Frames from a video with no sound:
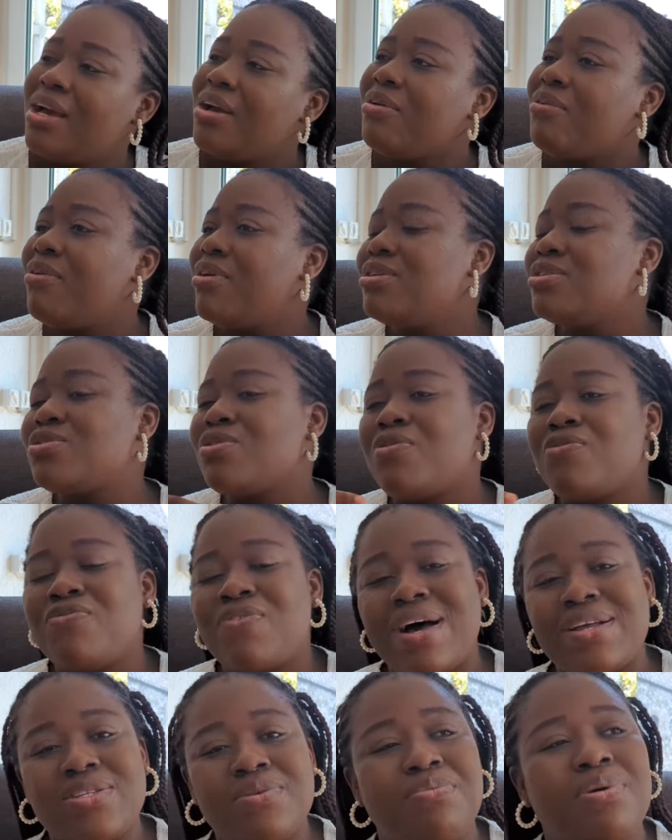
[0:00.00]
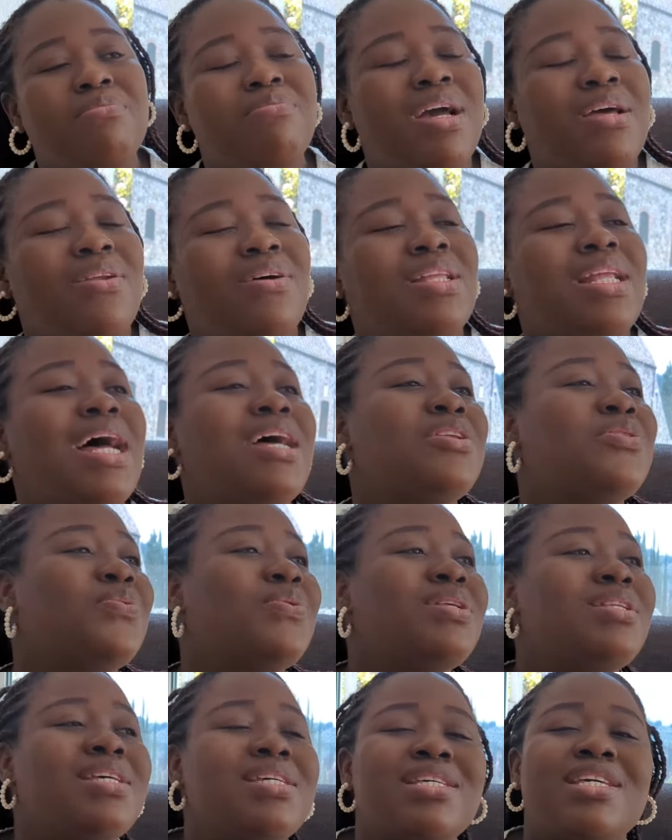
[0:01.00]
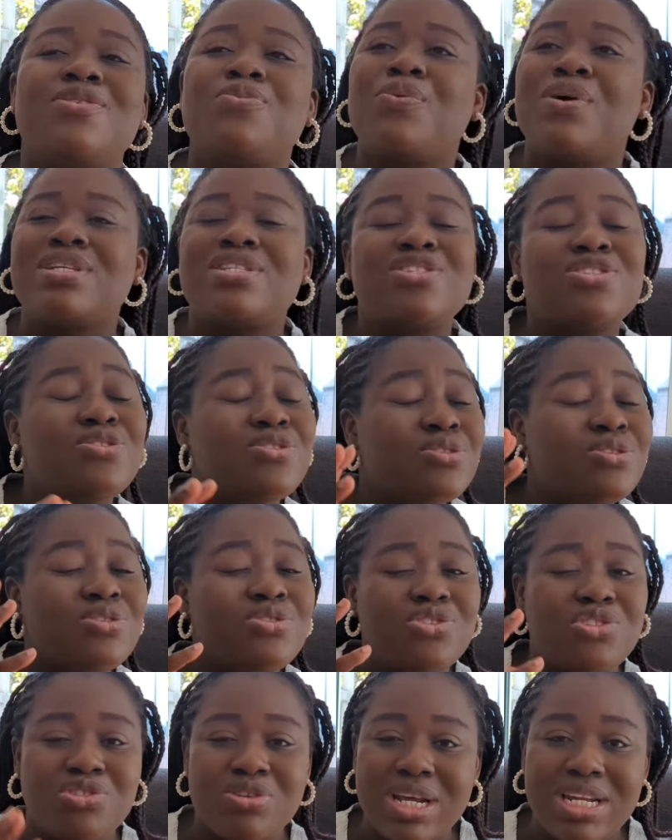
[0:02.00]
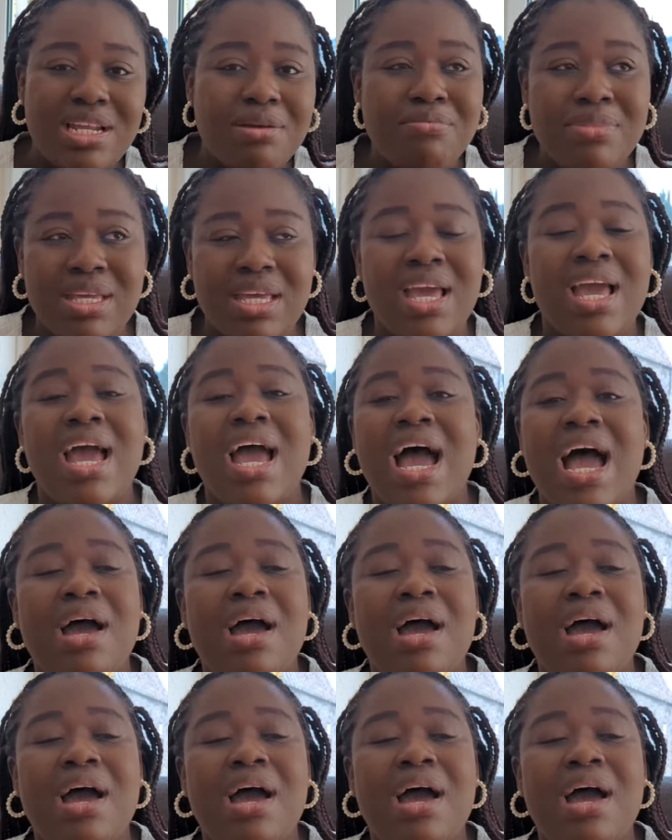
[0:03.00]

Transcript: going so far to pick my doing this, it was draining me.